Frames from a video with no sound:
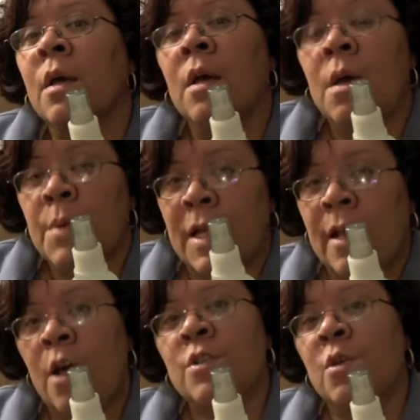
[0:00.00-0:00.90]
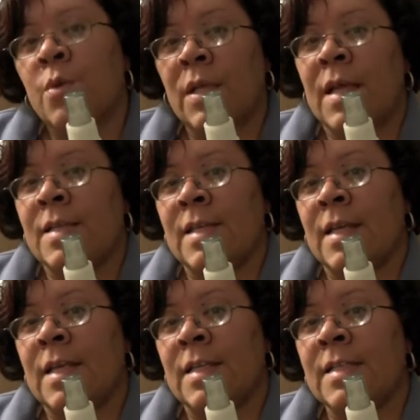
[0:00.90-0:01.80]
But I also realized I
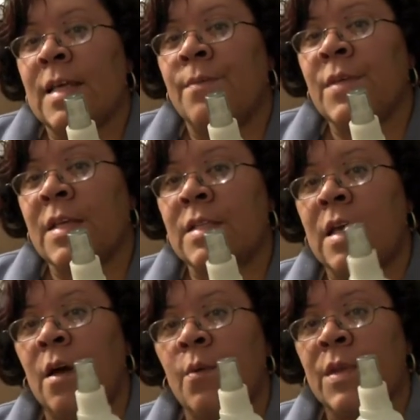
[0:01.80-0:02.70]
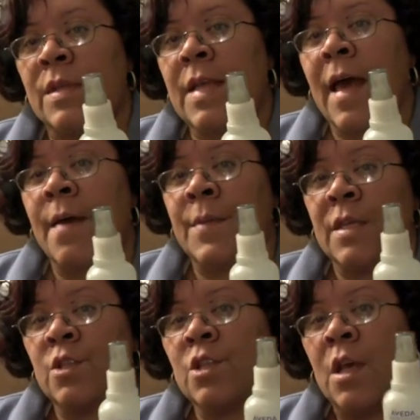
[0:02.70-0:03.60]
needed something to help with the
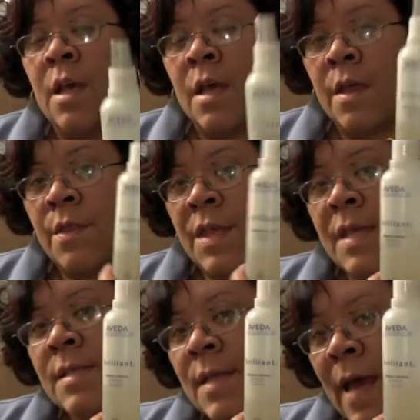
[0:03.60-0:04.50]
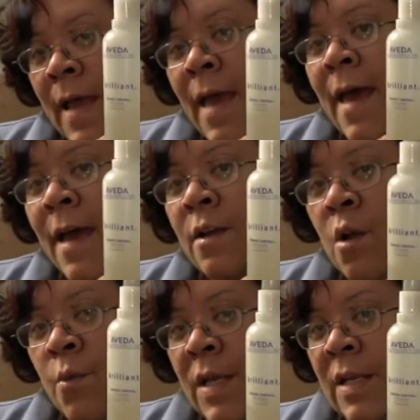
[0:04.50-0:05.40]
damage. This I had
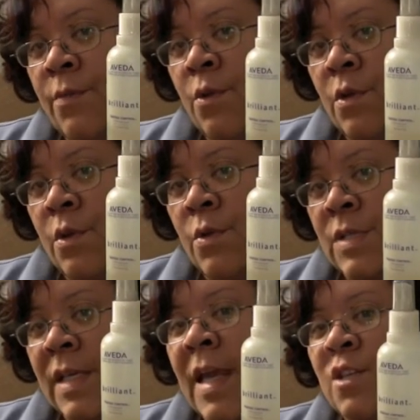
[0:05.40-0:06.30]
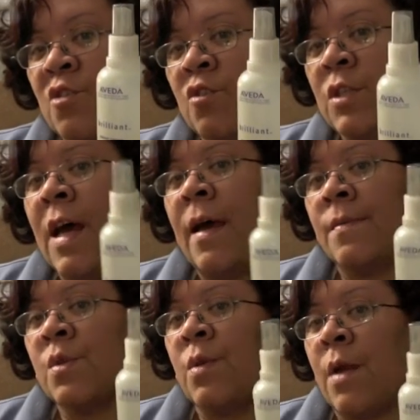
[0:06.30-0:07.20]
already for those occasional
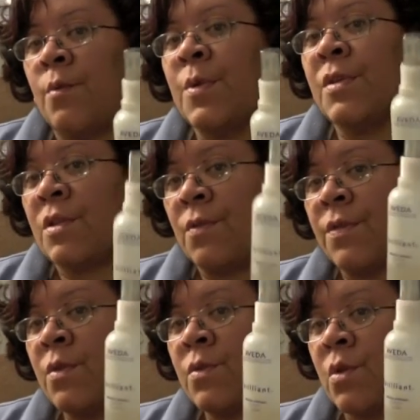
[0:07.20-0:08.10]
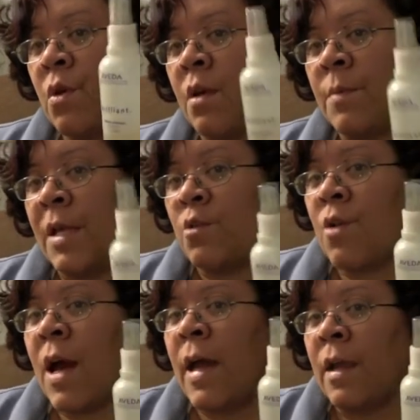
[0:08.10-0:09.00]
times where I would put the diffuser on my
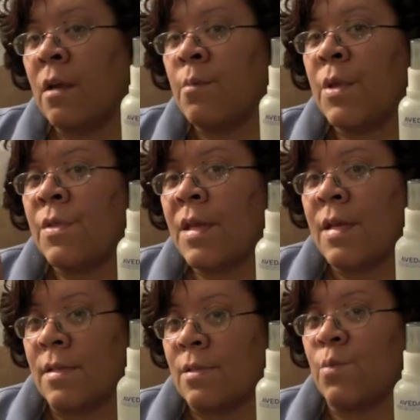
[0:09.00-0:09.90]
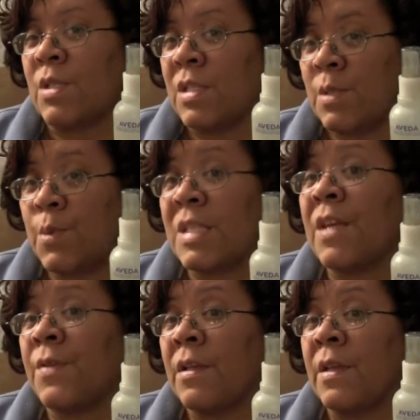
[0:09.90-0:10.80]
dryer, but this was
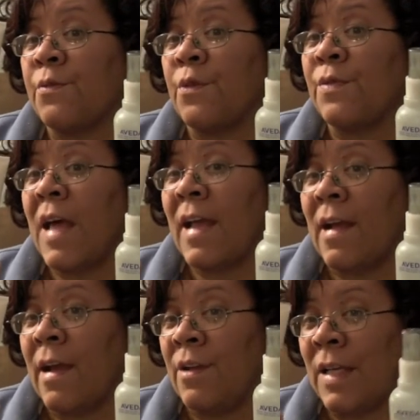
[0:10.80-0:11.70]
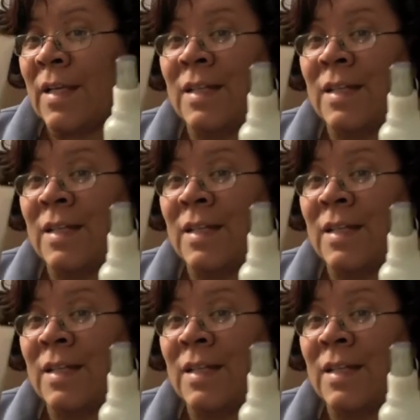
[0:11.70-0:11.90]
specifically for flat ironing.